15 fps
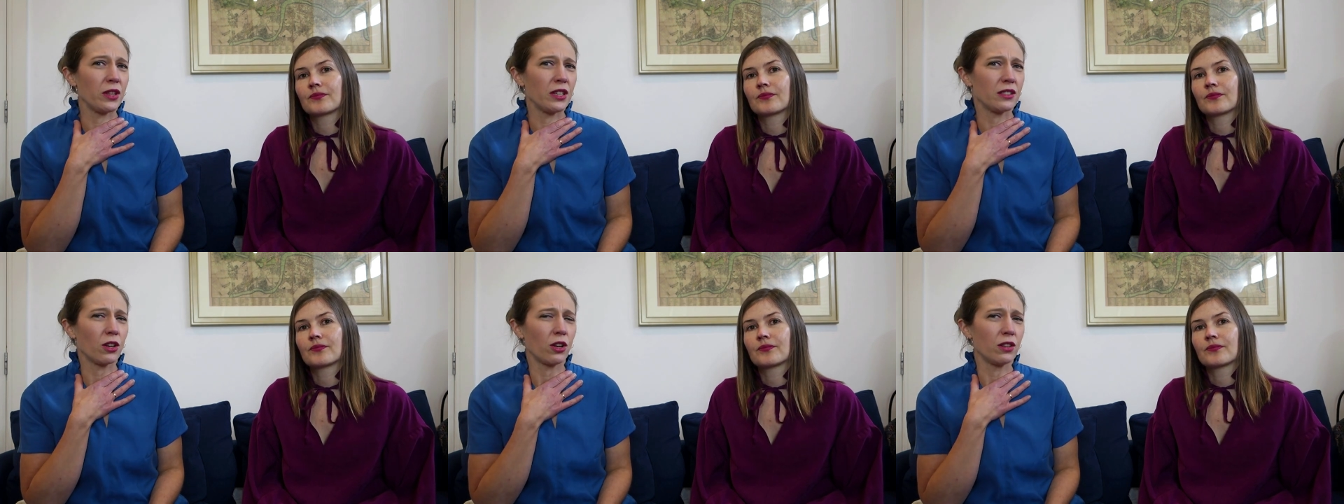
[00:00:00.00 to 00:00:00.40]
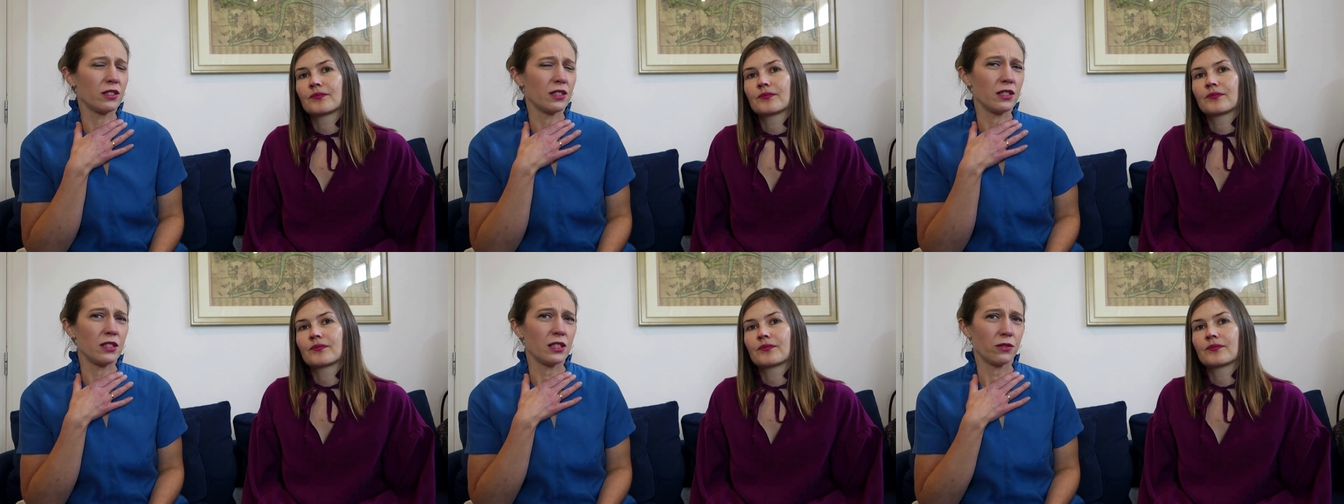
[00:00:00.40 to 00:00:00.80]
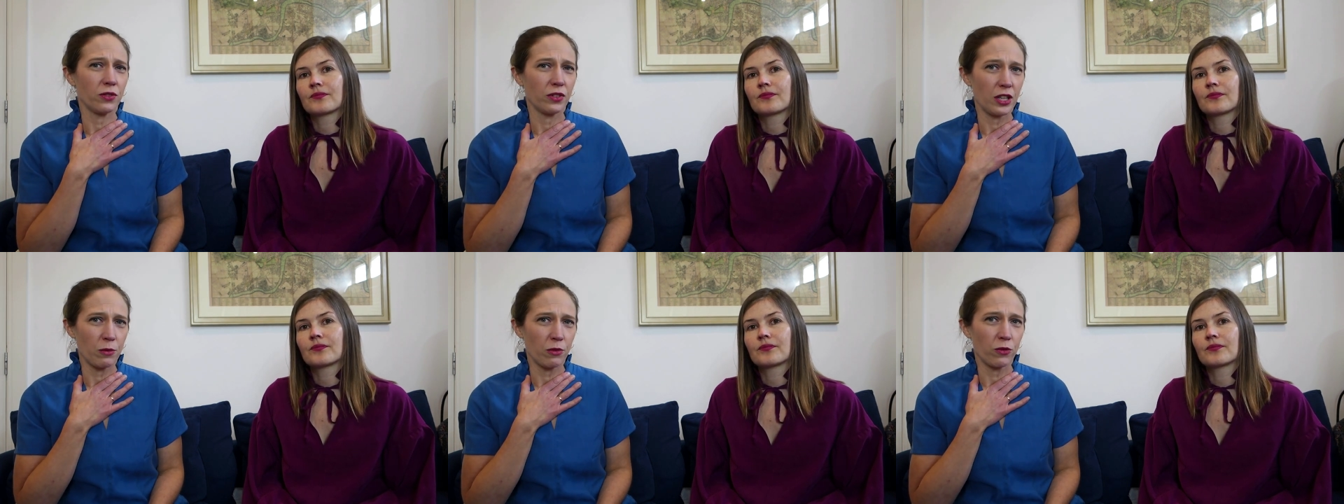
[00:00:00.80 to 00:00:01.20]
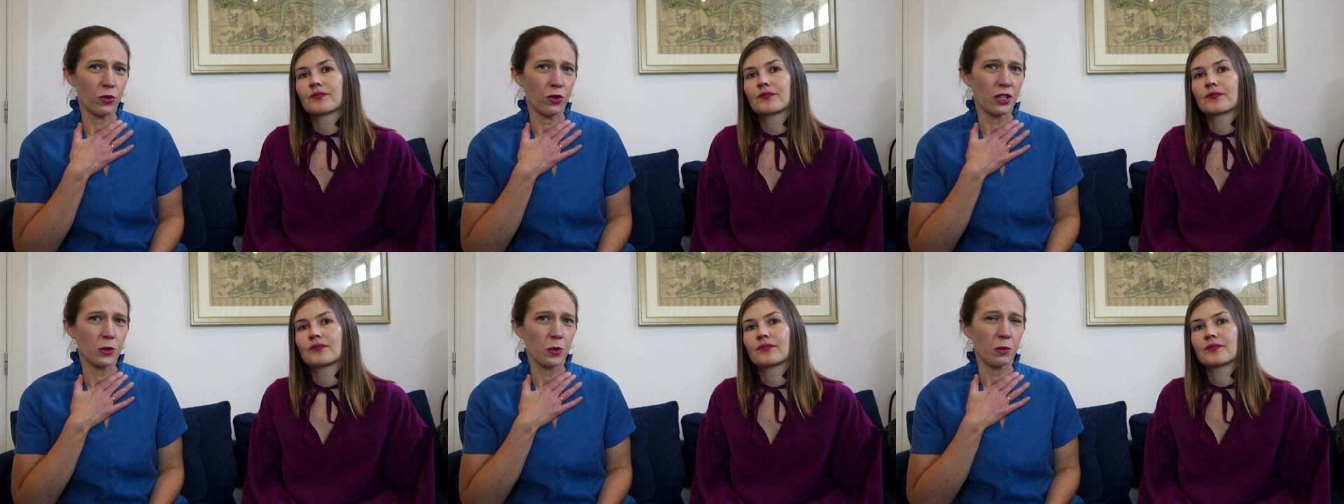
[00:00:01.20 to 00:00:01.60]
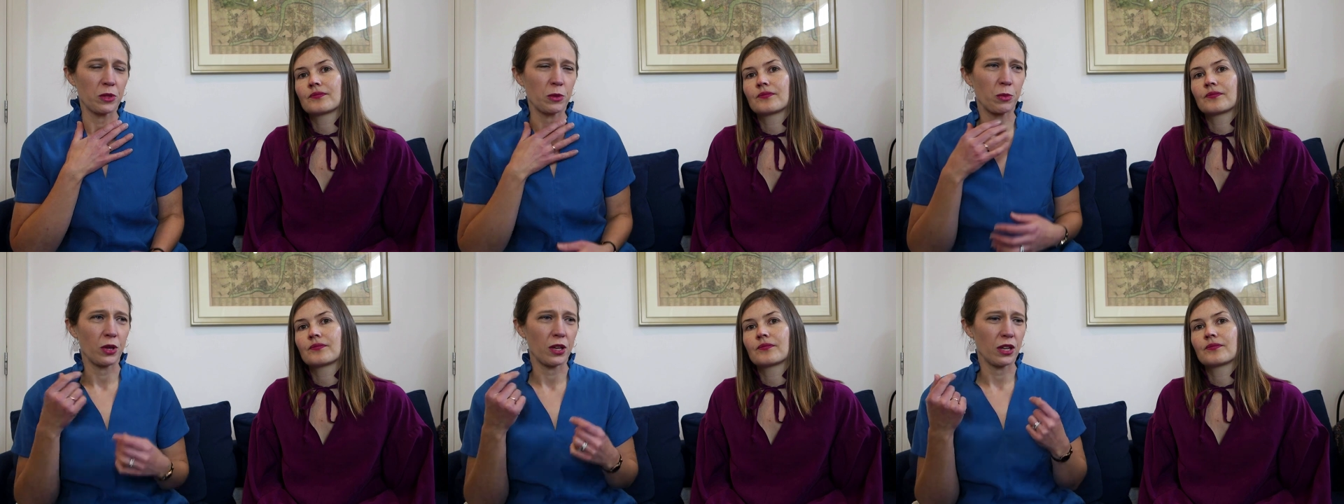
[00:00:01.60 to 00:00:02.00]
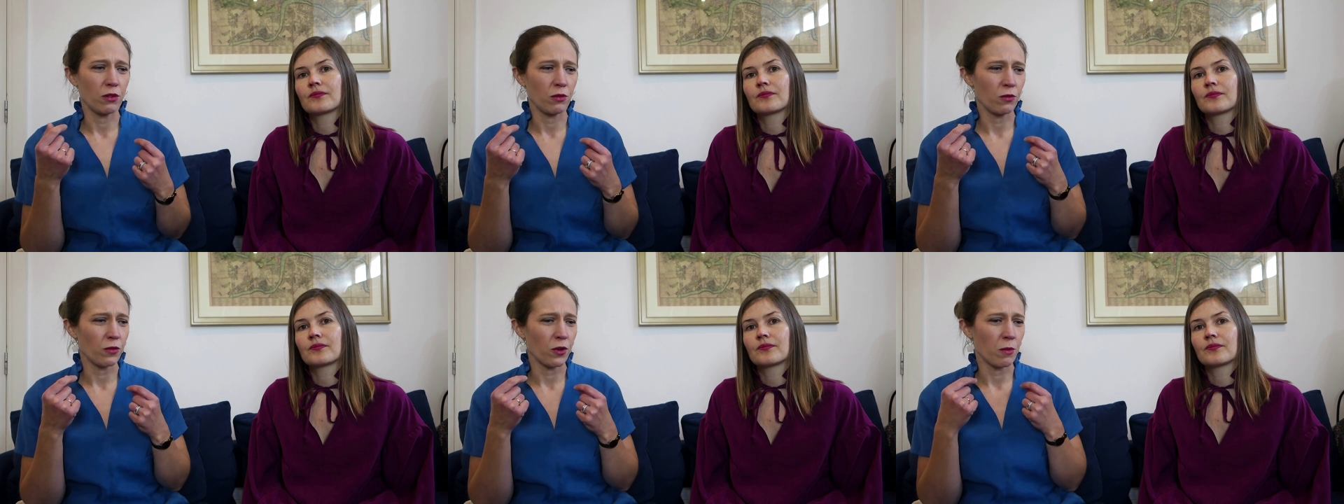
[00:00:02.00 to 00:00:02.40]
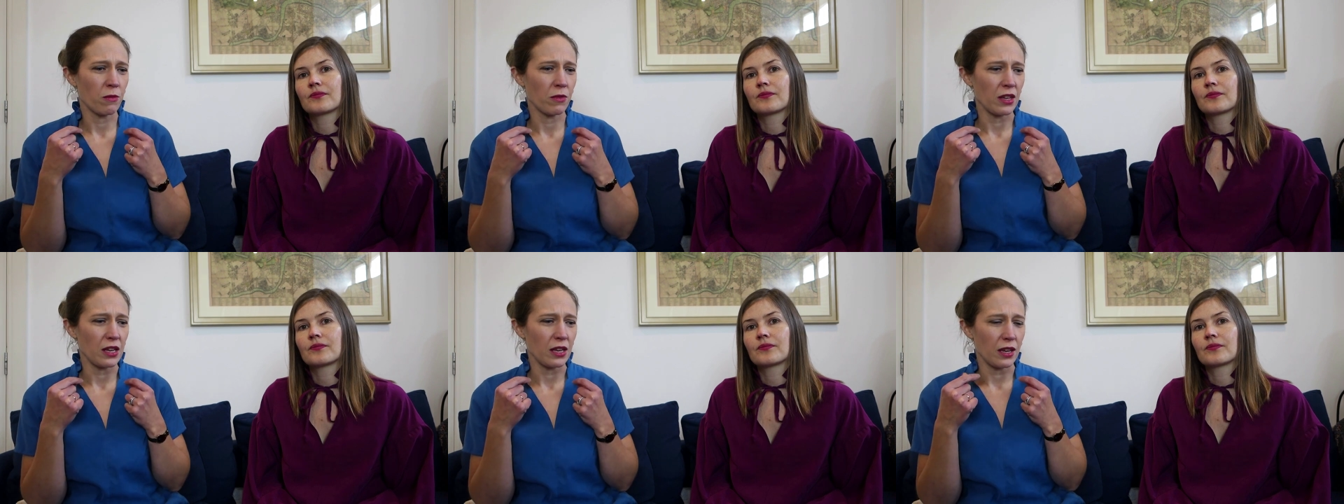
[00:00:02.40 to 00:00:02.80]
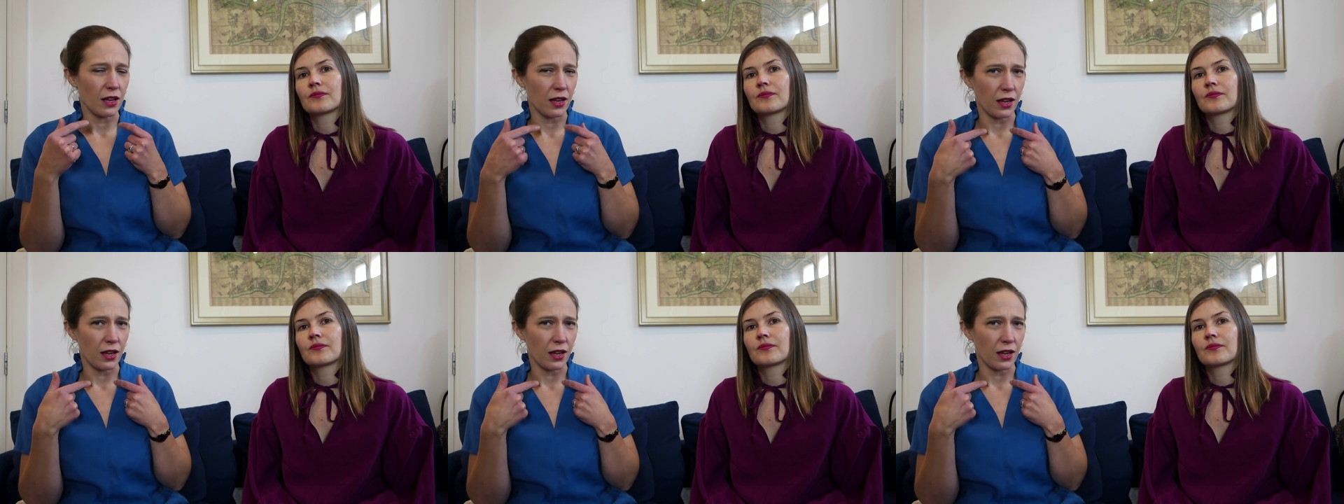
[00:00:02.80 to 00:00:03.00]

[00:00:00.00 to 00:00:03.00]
Speaker 1: these collars in differently before. This one was put in from the